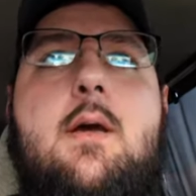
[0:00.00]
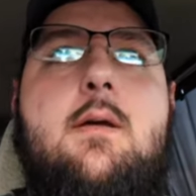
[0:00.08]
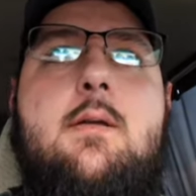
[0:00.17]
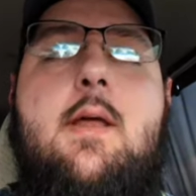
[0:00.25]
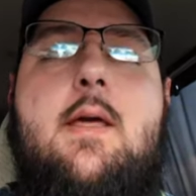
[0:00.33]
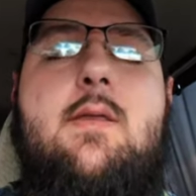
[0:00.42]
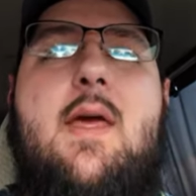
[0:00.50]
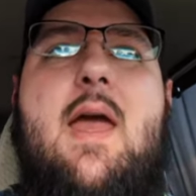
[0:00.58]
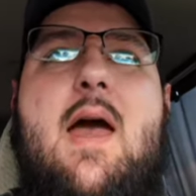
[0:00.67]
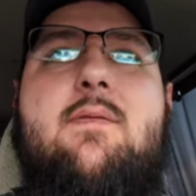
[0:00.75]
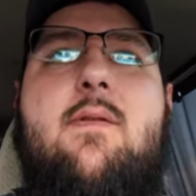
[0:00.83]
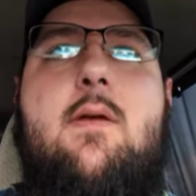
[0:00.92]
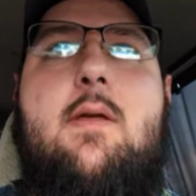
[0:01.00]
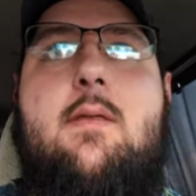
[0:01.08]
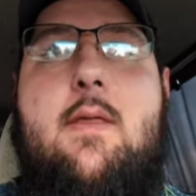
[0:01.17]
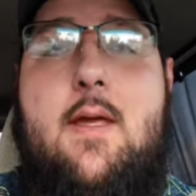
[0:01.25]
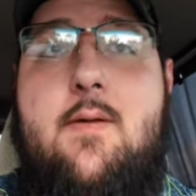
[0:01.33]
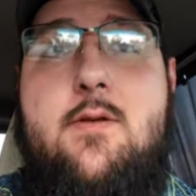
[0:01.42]
They they have
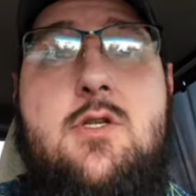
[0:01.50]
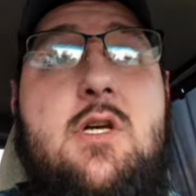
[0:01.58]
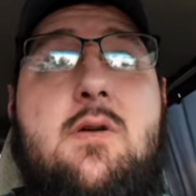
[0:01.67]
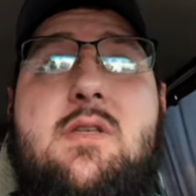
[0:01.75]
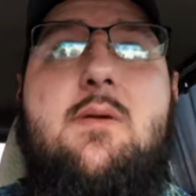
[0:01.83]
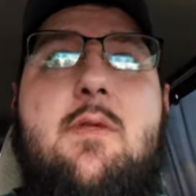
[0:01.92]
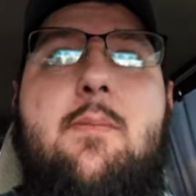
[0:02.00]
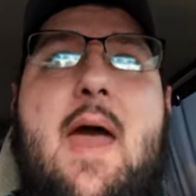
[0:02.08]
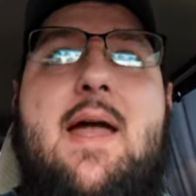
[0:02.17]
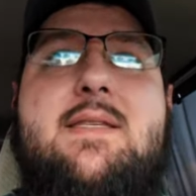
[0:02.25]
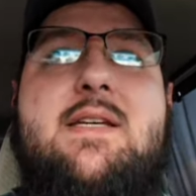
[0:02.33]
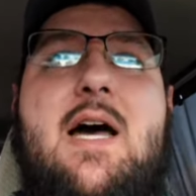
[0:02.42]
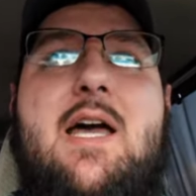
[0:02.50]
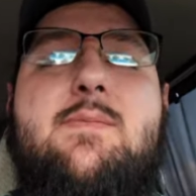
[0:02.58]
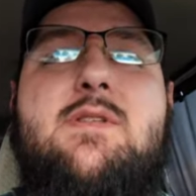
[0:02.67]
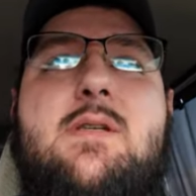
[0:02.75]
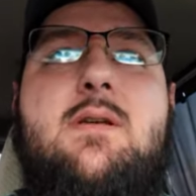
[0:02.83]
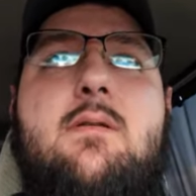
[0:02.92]
they even show some of the bad
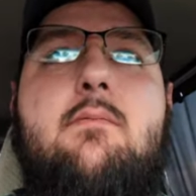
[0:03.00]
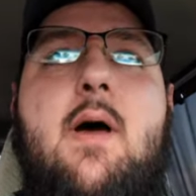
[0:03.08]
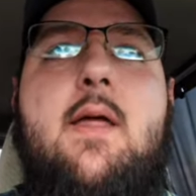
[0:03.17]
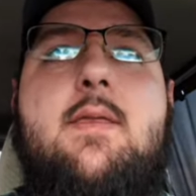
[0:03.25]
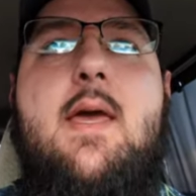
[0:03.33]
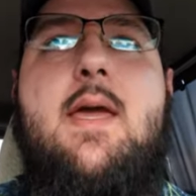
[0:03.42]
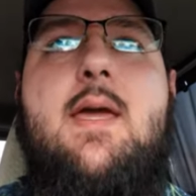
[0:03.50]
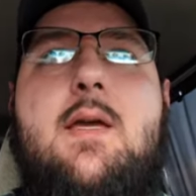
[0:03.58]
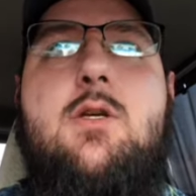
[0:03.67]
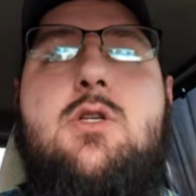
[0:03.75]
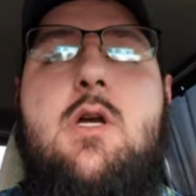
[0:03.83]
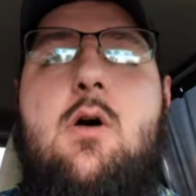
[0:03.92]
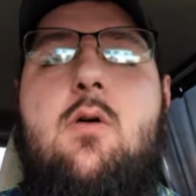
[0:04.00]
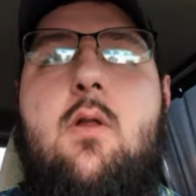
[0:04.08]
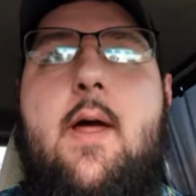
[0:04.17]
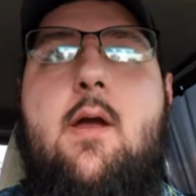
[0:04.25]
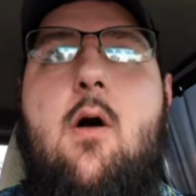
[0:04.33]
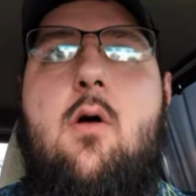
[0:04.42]
times, but they show
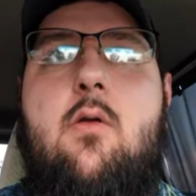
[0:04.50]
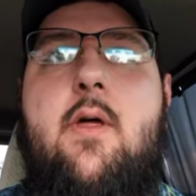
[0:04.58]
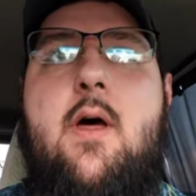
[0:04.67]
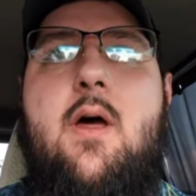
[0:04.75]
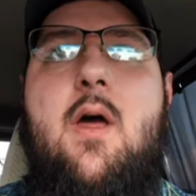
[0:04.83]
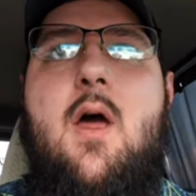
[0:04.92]
like all the